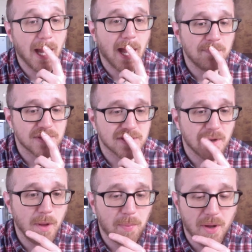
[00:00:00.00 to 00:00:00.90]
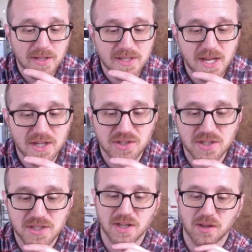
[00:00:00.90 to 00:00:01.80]
Yeah, stumble is
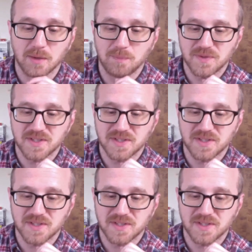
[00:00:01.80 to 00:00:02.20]
actually still a